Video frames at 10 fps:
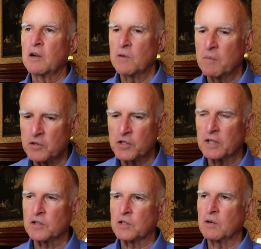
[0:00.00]

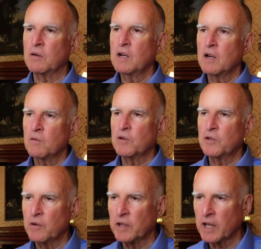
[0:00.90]
represents. So we're
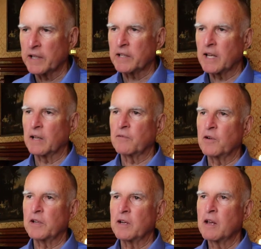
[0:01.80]
doing a lot in
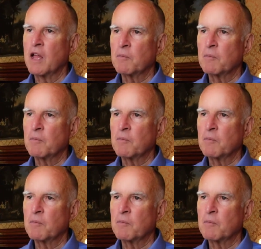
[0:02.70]
California,